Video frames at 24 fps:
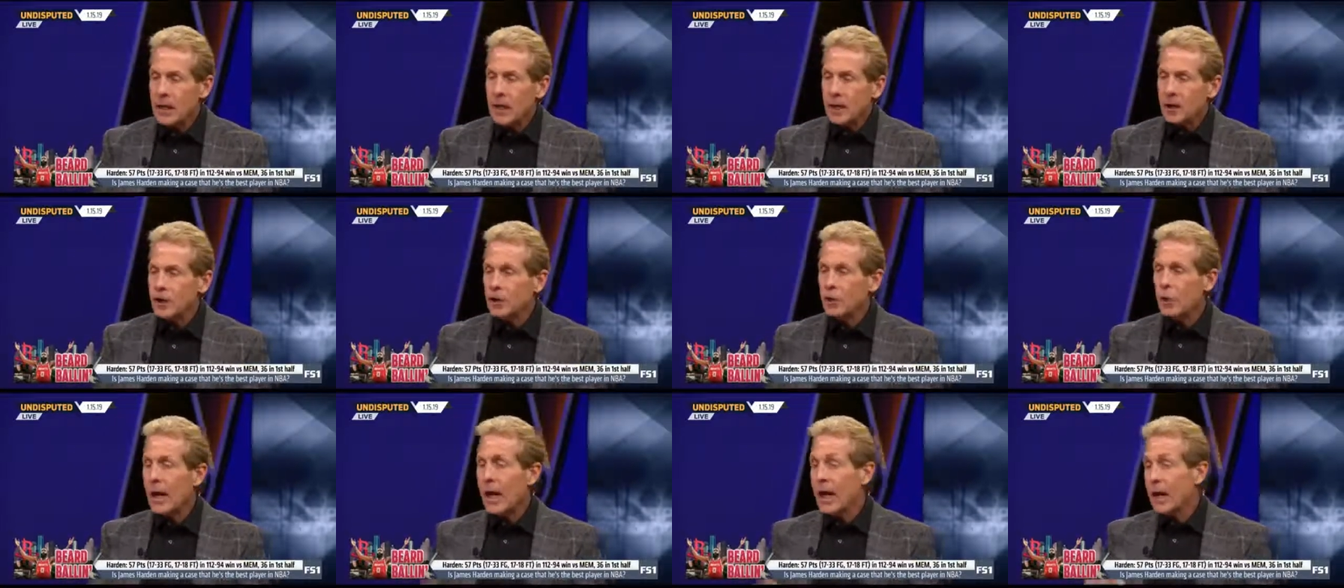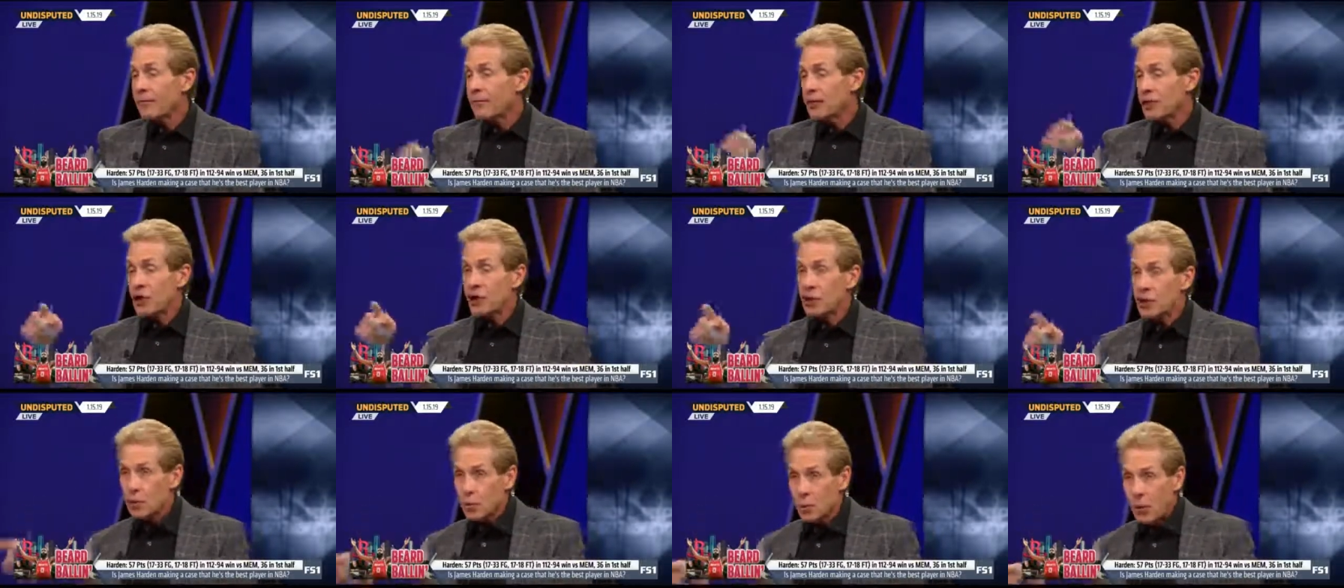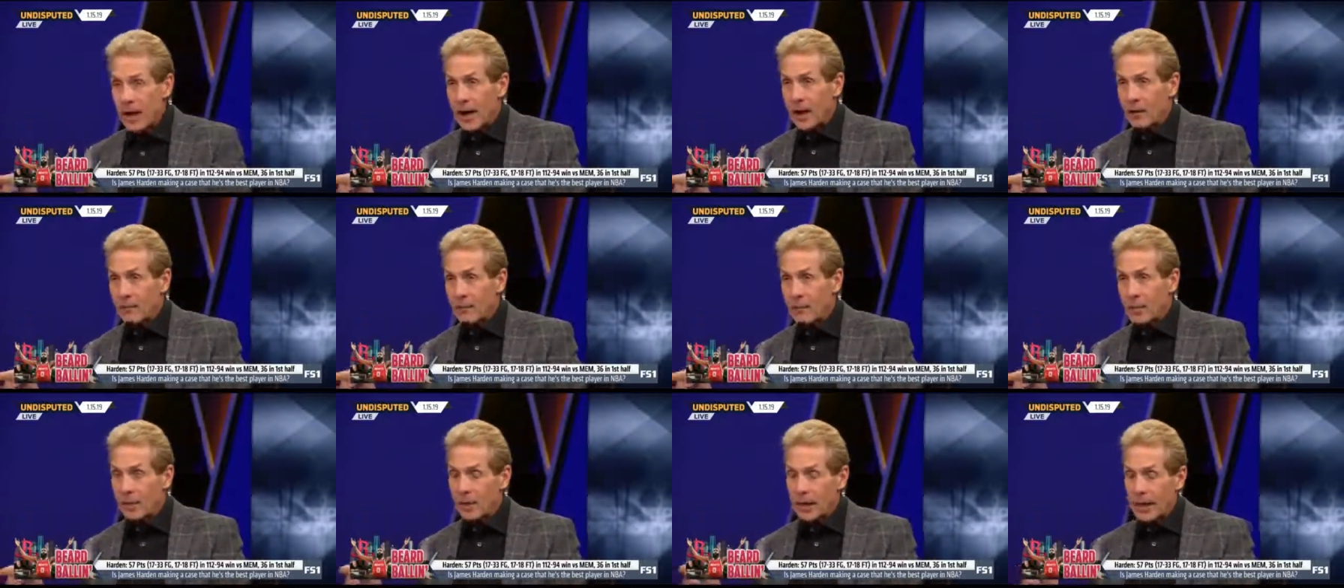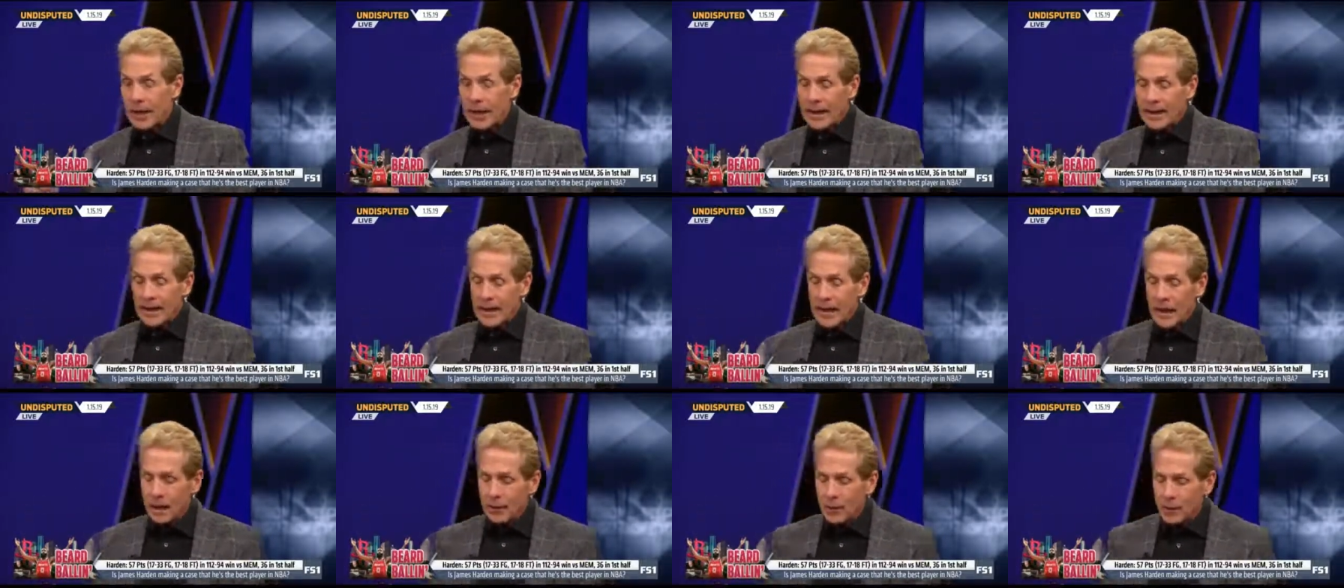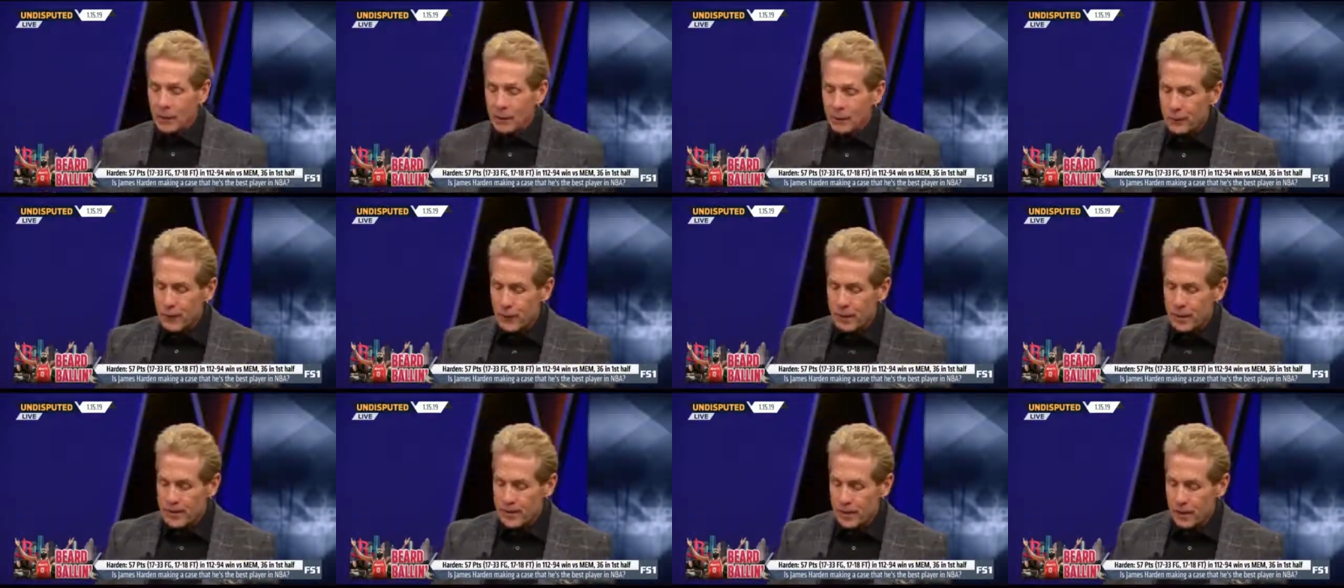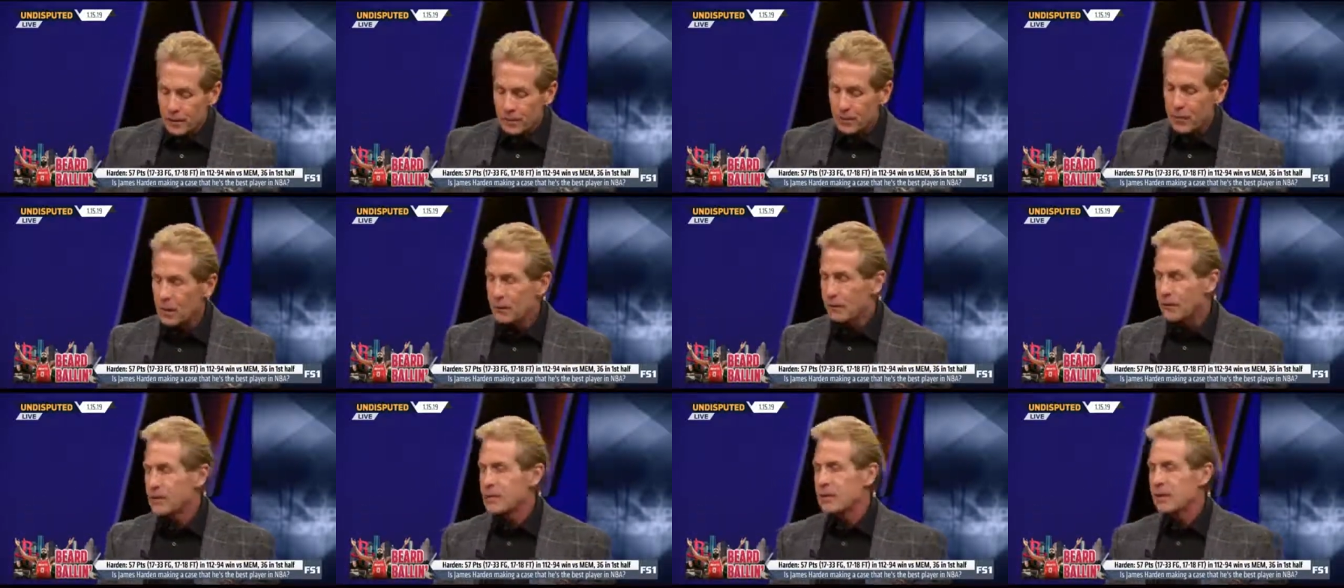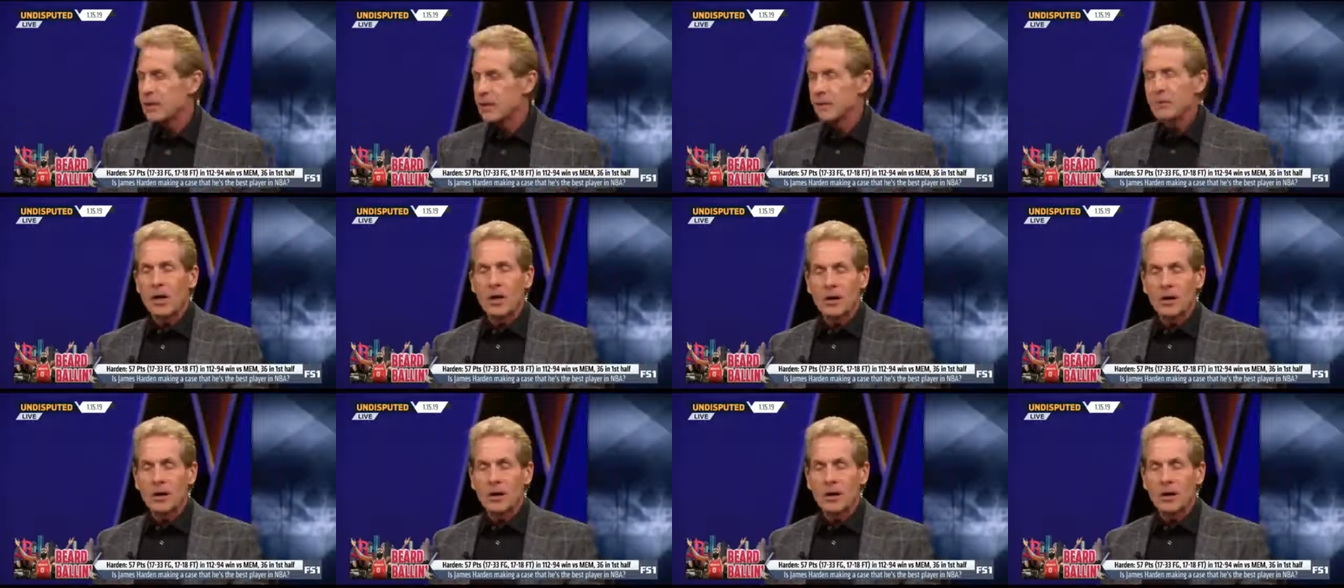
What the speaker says: You have to travel, and now you're facing a Memphis team.